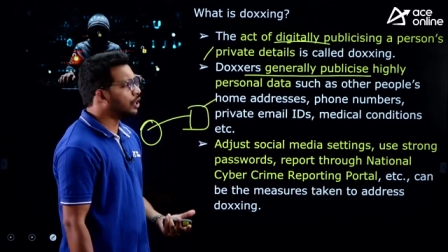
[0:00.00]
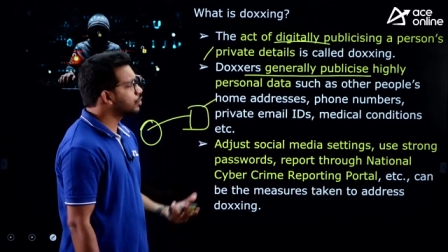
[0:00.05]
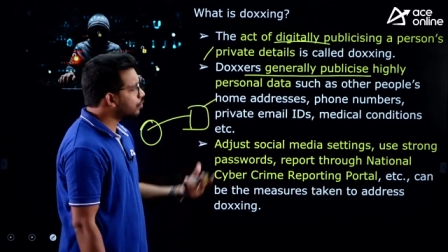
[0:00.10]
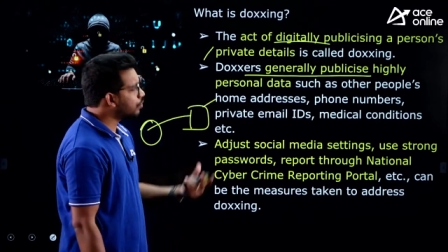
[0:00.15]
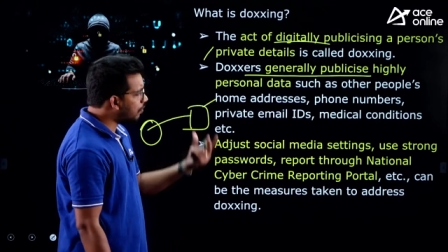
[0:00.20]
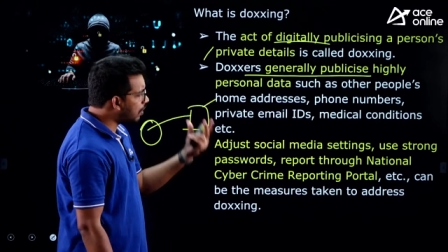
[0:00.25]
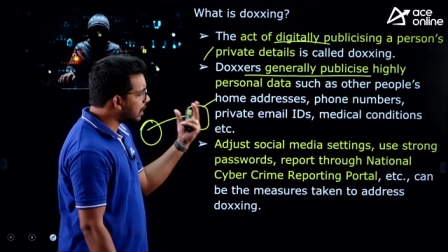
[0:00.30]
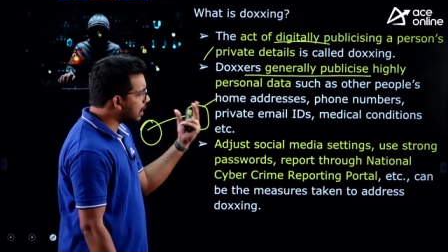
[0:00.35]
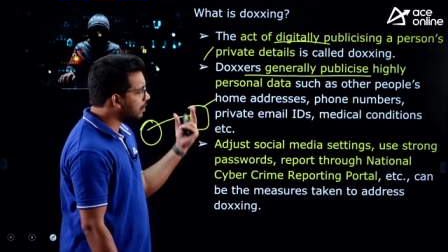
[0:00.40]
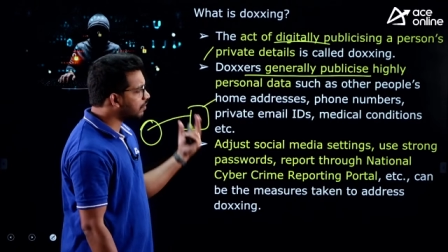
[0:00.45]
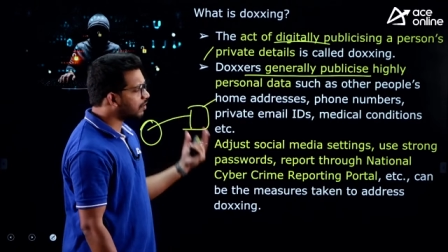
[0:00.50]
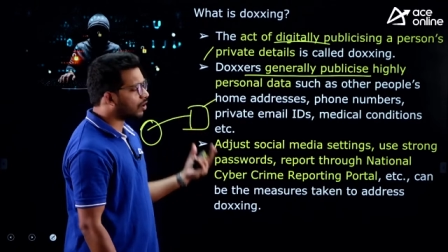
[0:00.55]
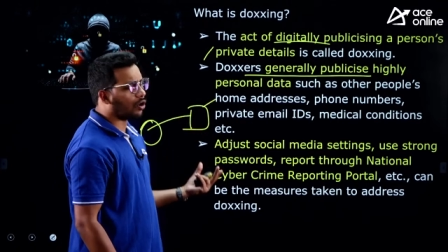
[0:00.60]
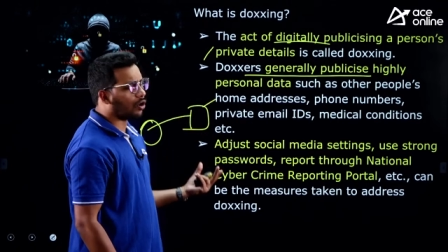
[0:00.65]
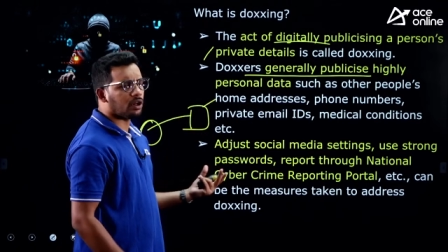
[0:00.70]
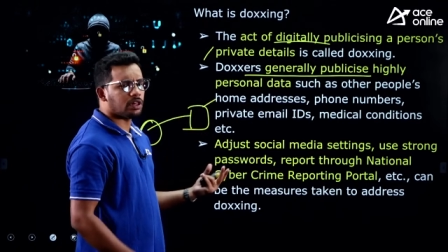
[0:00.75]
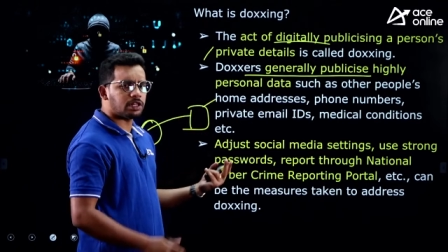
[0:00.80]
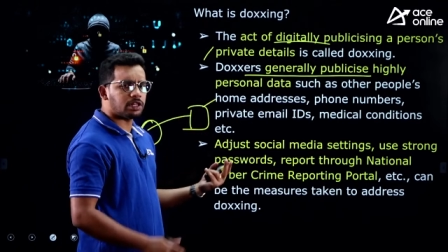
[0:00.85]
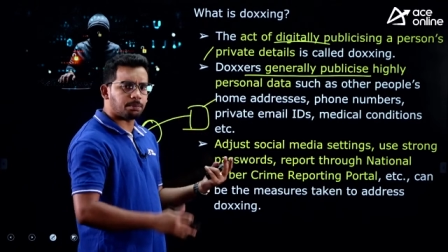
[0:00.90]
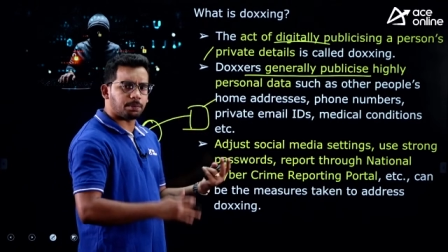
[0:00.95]
so, whatever
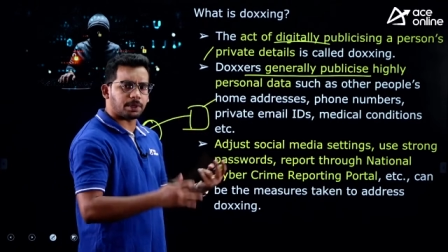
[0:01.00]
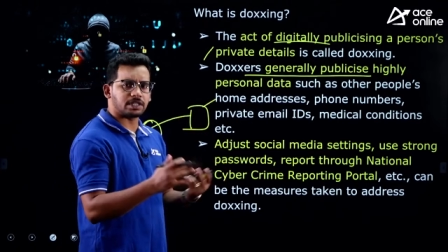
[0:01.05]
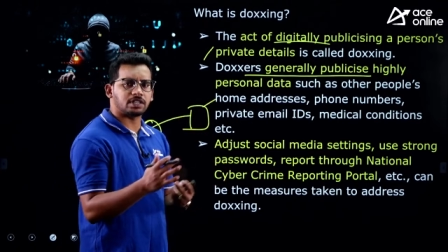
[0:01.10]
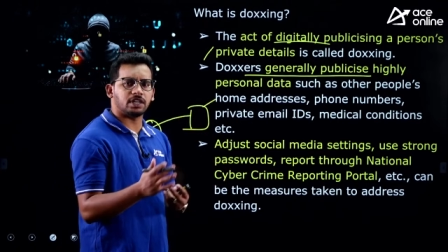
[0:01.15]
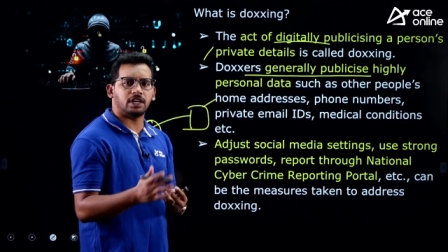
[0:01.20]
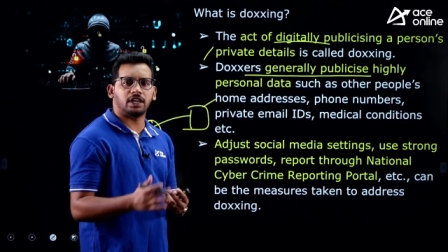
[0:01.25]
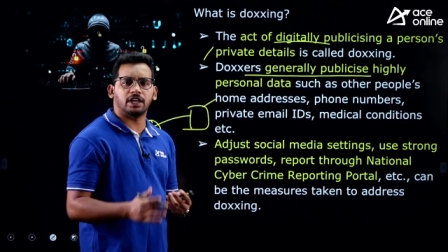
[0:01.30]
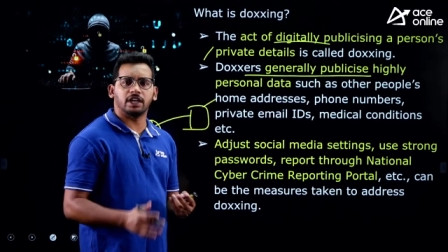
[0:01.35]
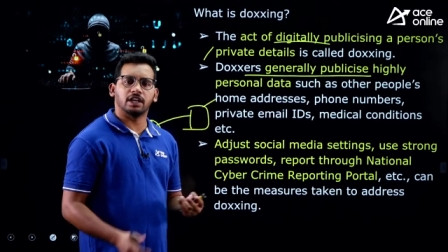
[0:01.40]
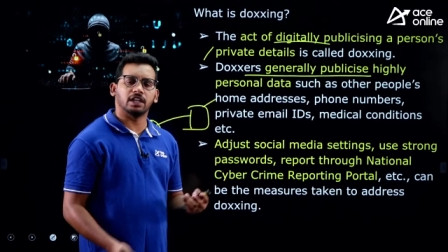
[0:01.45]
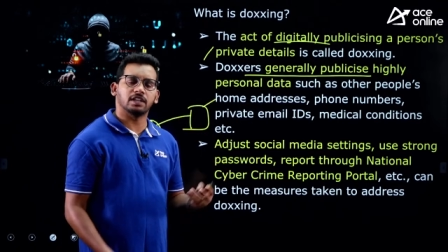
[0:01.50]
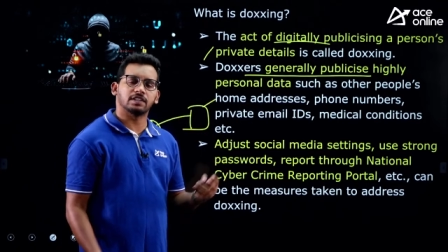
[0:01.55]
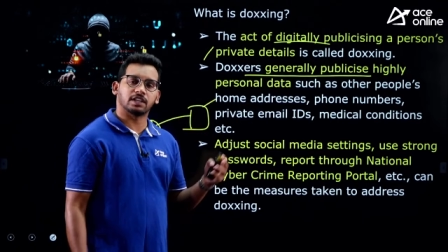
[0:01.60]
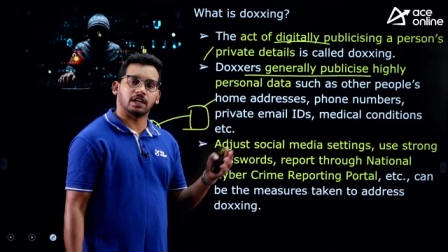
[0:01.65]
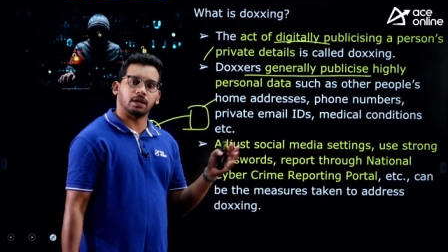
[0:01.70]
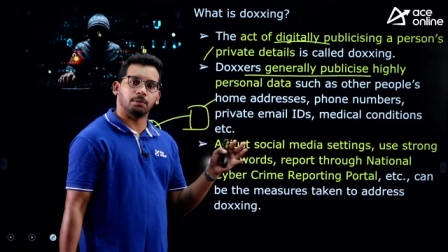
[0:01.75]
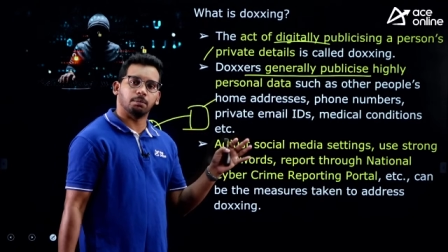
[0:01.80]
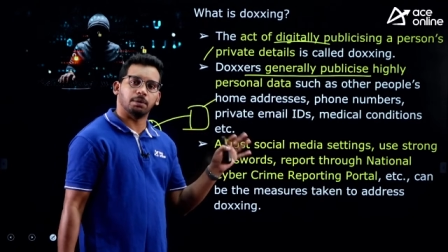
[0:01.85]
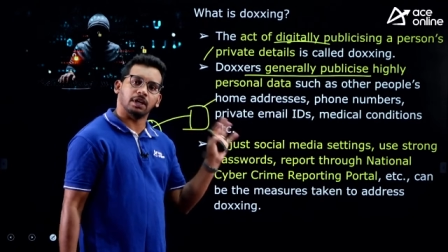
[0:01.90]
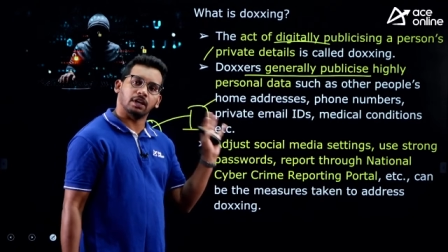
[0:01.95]
all the personal details
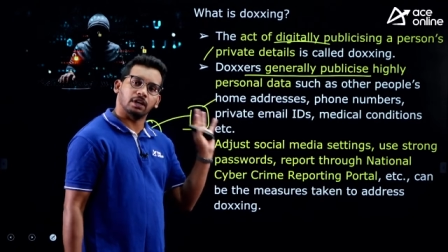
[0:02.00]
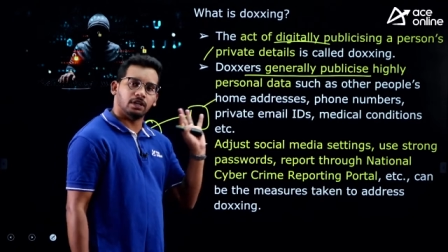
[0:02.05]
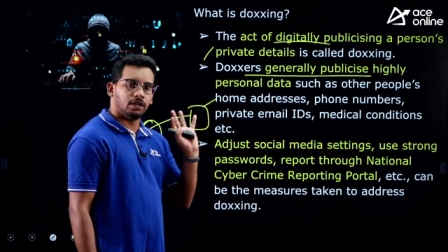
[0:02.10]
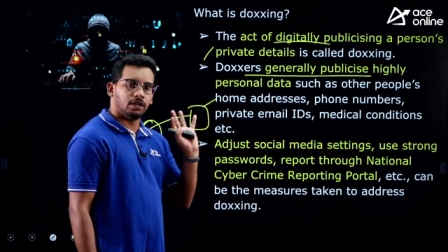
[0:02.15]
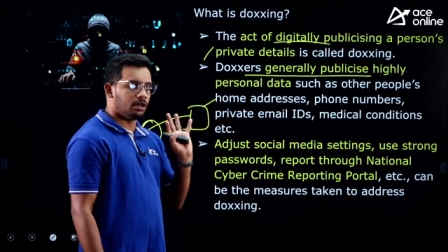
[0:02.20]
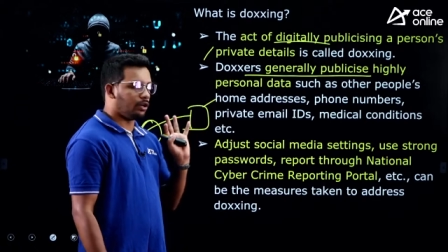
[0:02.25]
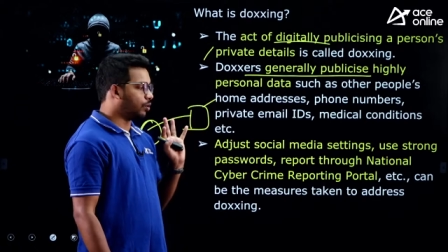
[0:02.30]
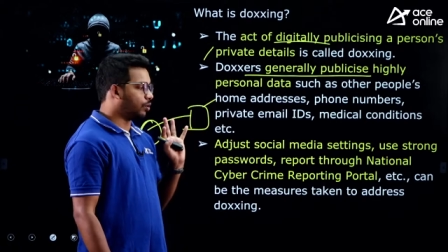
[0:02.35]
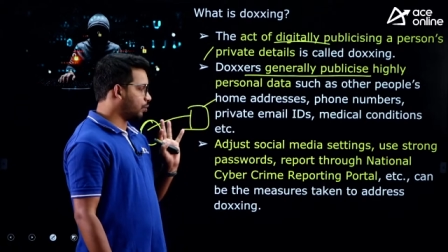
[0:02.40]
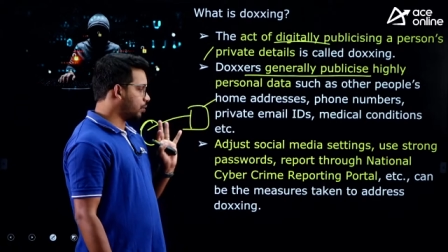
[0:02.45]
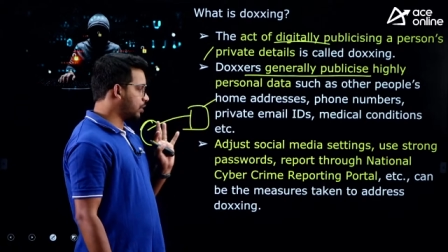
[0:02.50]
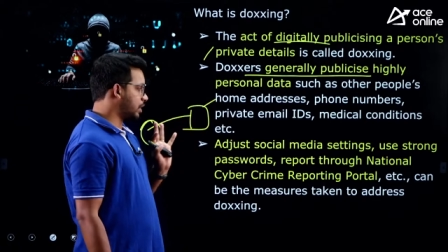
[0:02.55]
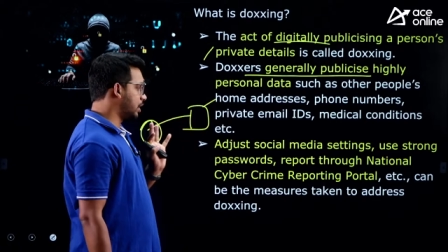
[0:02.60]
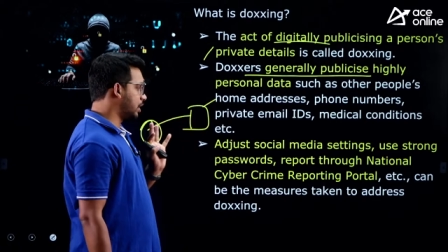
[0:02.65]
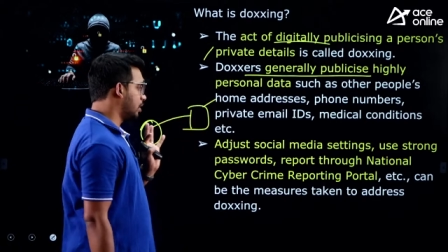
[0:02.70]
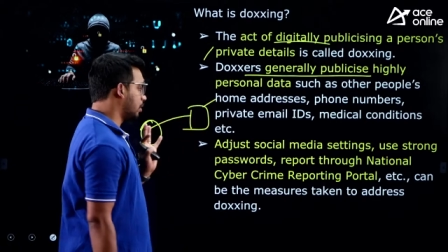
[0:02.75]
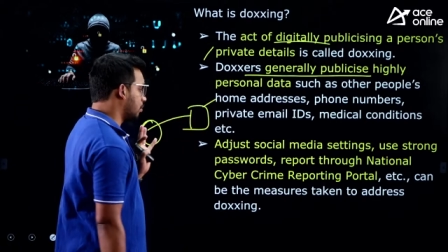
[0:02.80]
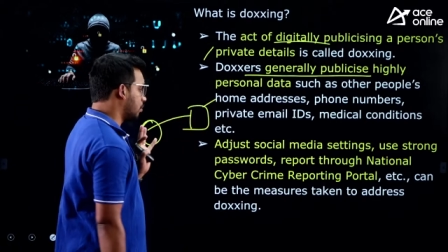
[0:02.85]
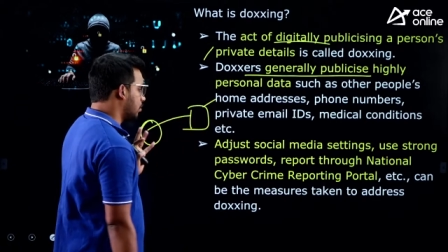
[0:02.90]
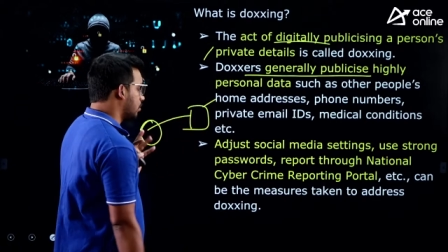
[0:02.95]
can be noted
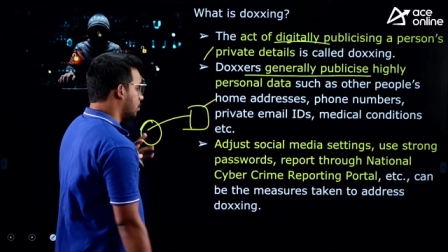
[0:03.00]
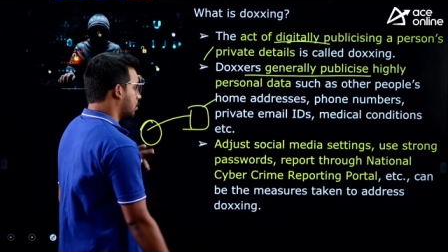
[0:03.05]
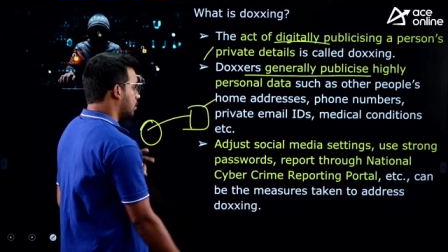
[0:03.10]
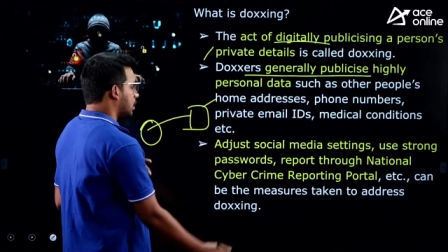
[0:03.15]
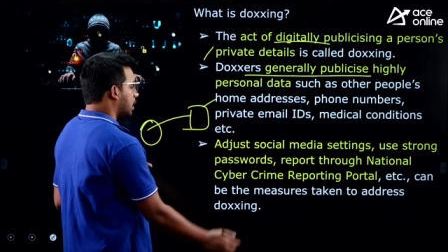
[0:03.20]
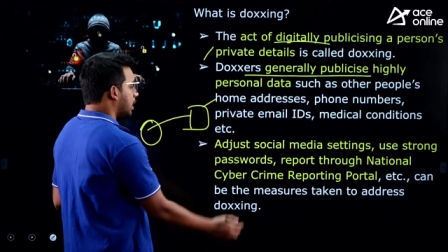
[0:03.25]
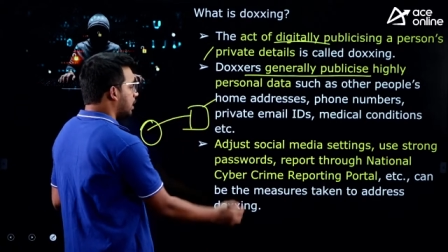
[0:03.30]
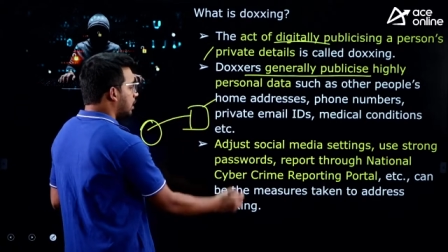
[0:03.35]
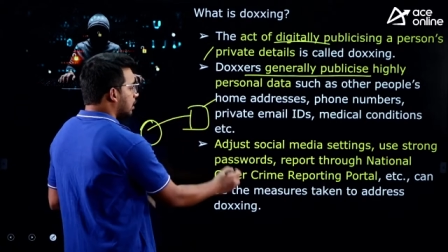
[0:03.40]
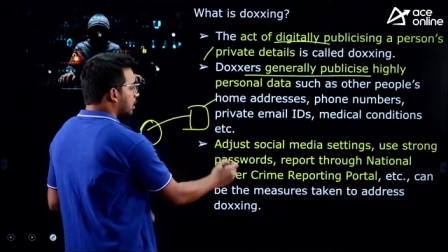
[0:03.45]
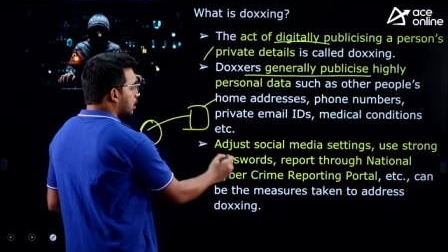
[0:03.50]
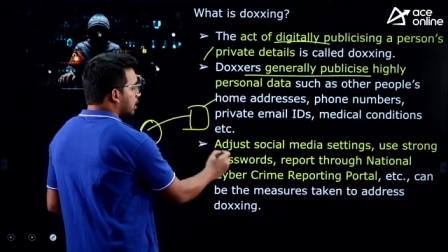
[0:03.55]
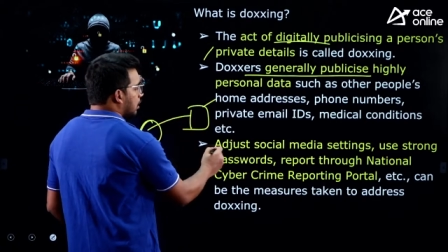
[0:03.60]
down, right.